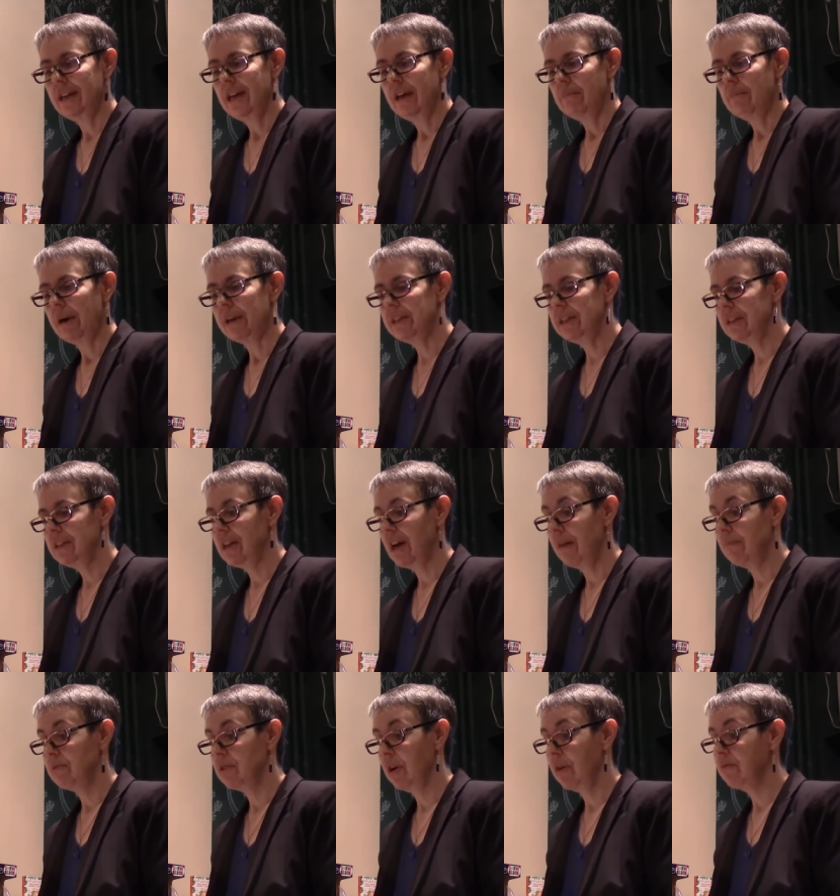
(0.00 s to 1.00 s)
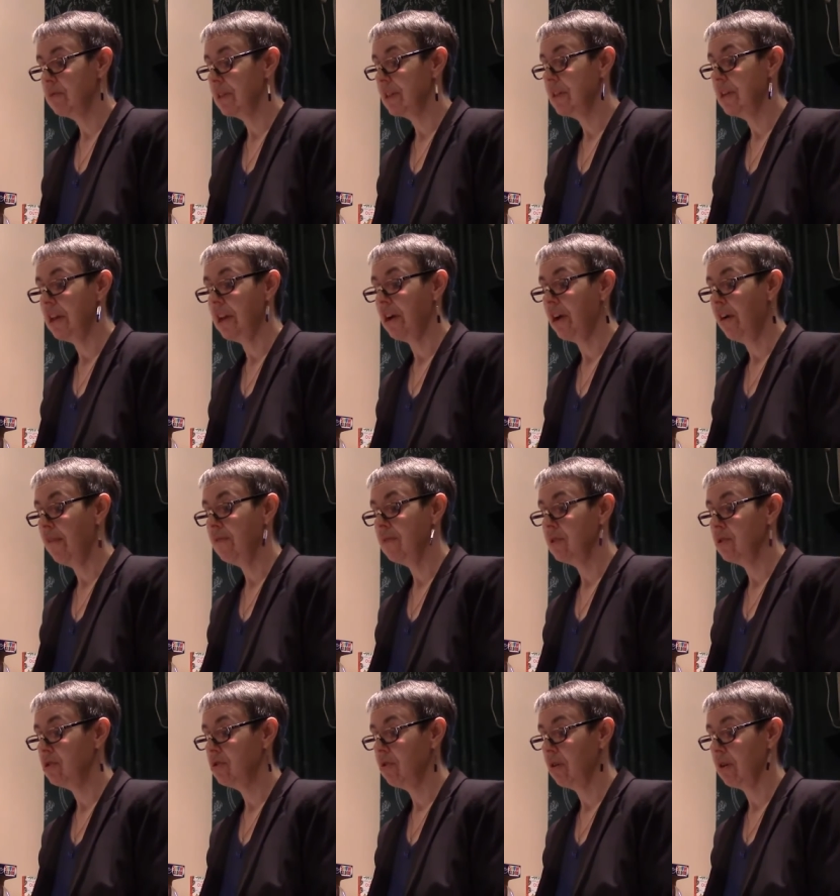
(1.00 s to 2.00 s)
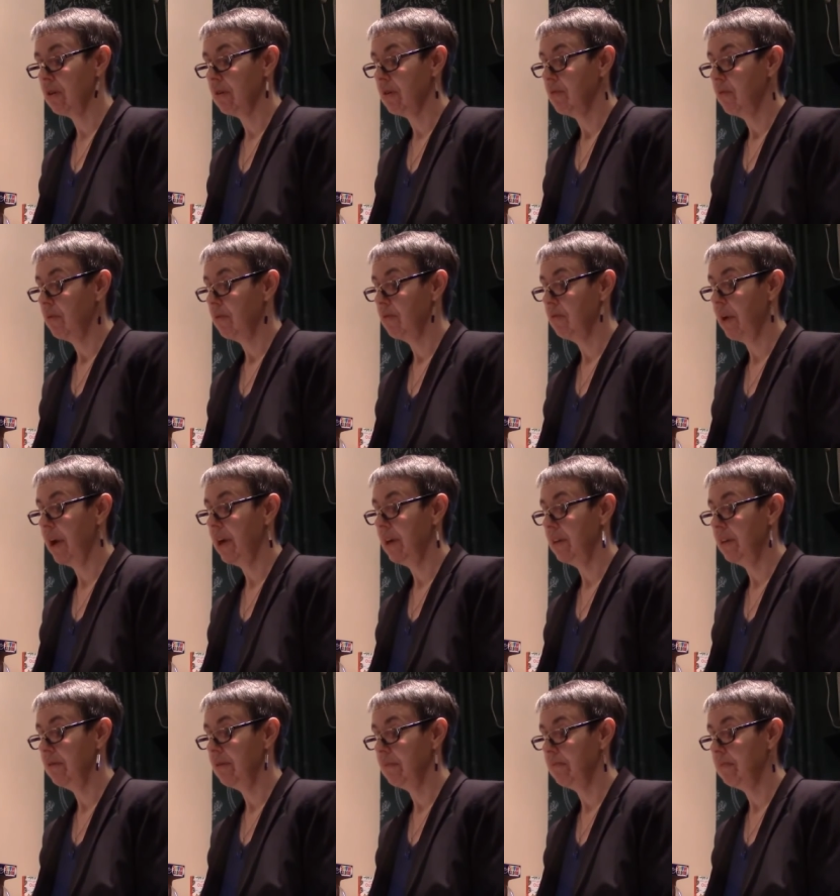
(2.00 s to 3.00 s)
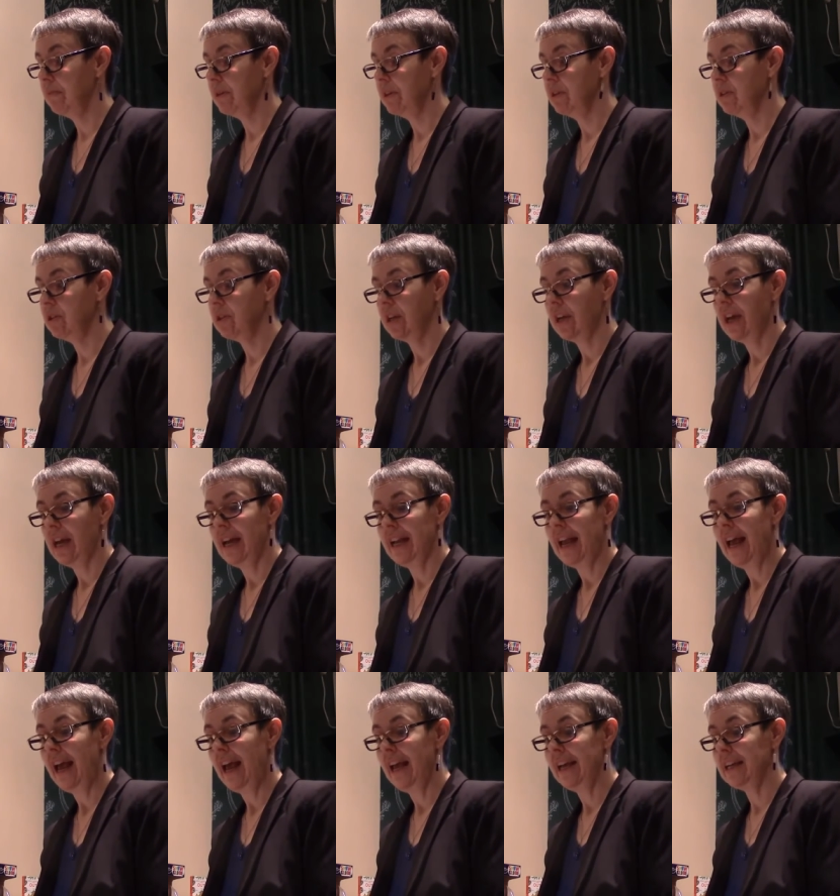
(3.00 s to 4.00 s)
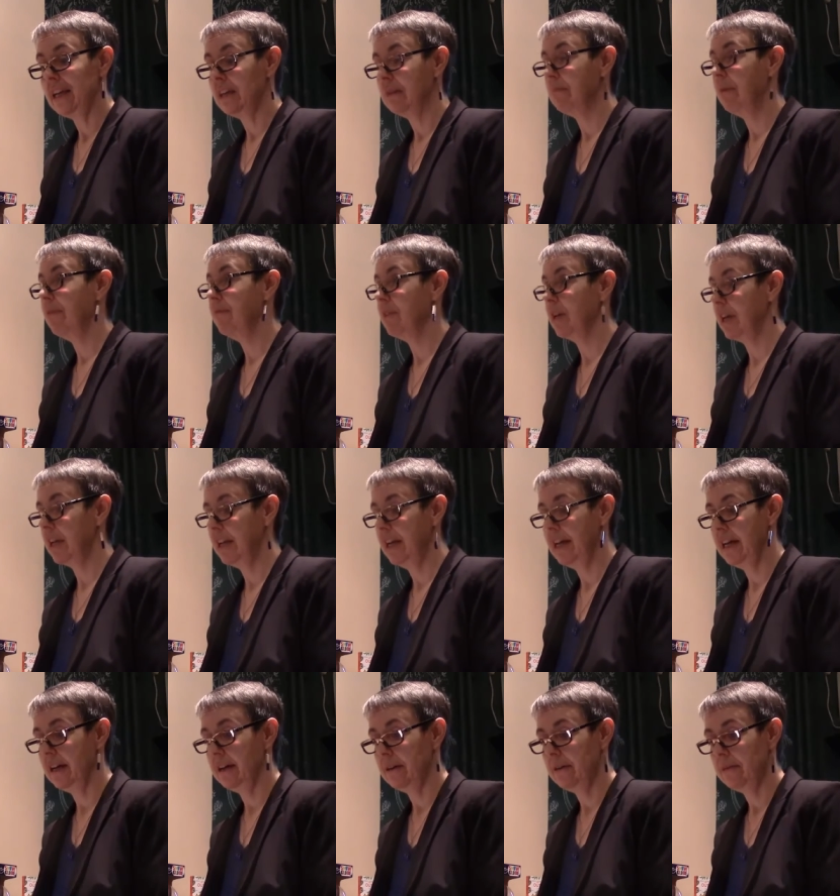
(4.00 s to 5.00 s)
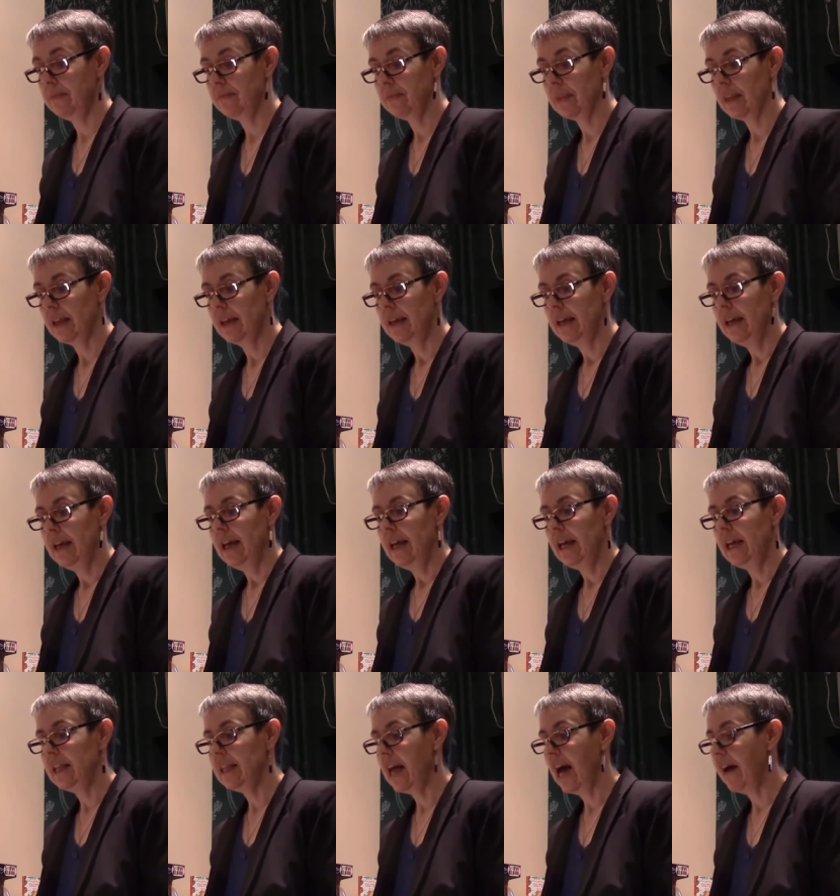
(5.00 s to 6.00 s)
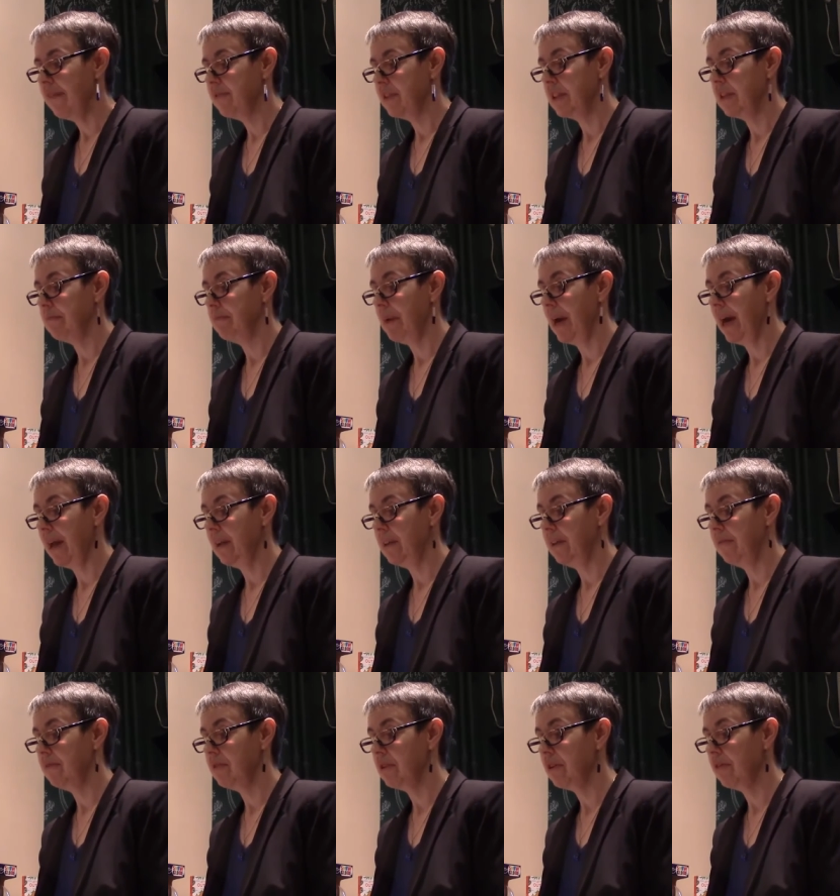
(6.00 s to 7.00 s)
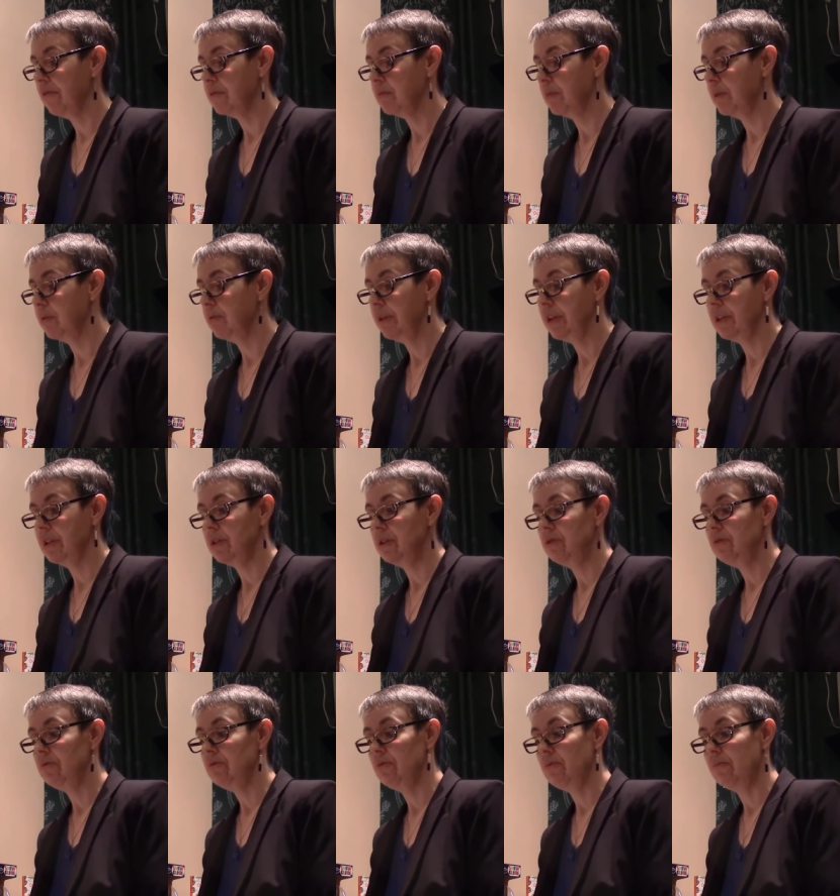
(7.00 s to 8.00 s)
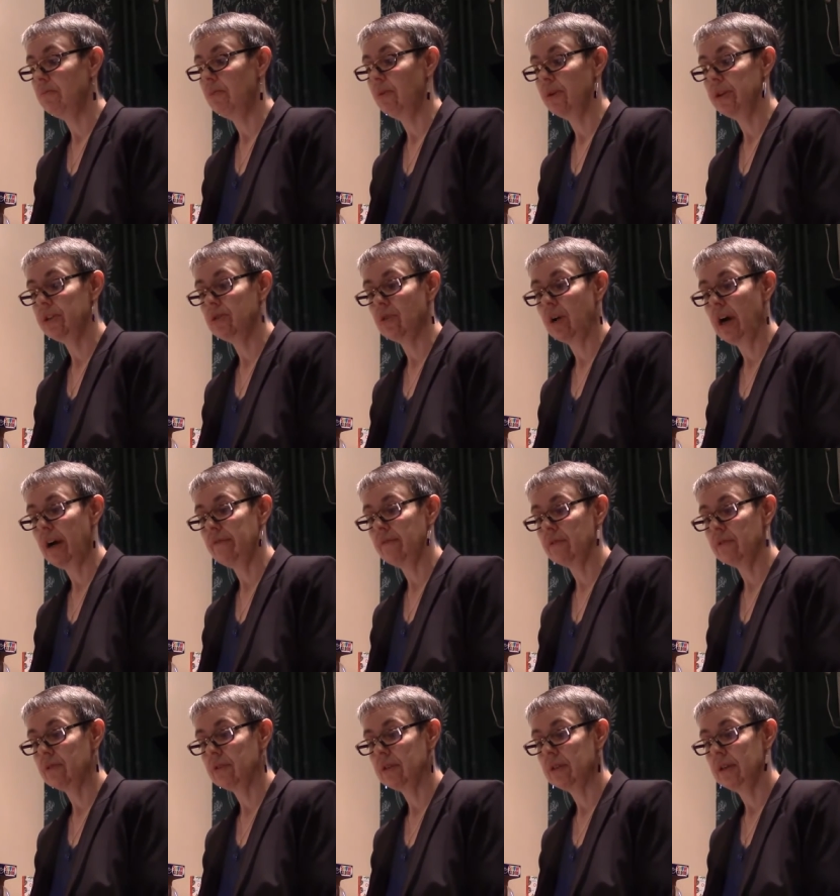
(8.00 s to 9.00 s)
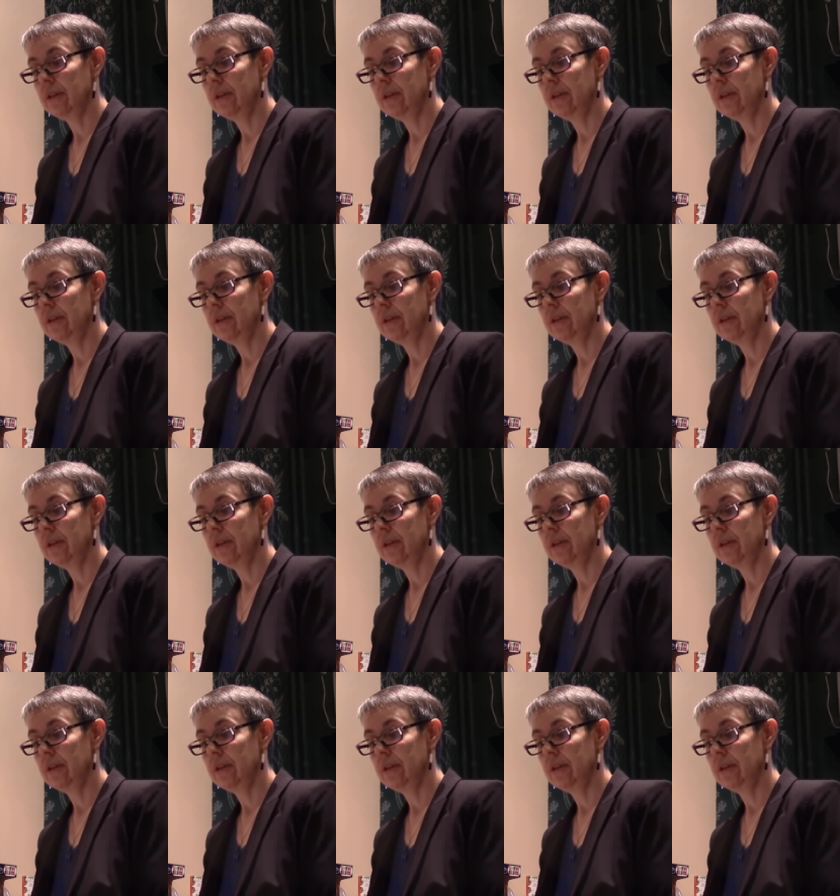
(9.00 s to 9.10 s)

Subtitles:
By this time Joe was leaning over the short rail of the bridge and hanging above the canal. He laughed at the battle of nerves between the 2 boy drivers.